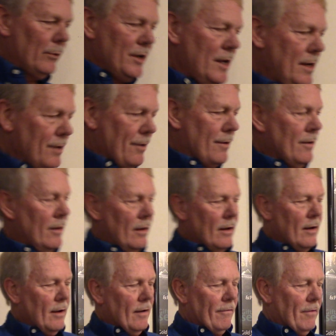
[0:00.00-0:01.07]
here.
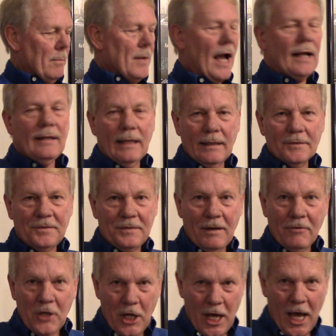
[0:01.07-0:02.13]
From
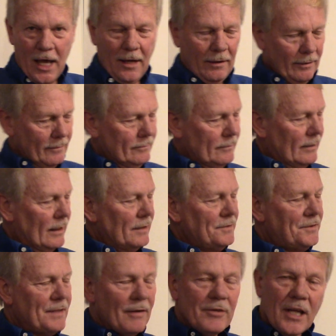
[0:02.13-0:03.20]
1978, a
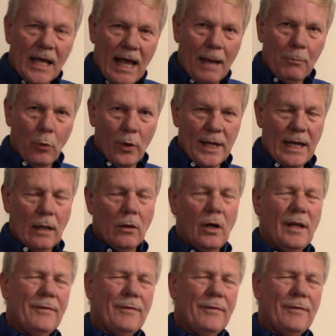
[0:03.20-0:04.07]
78-point yellow.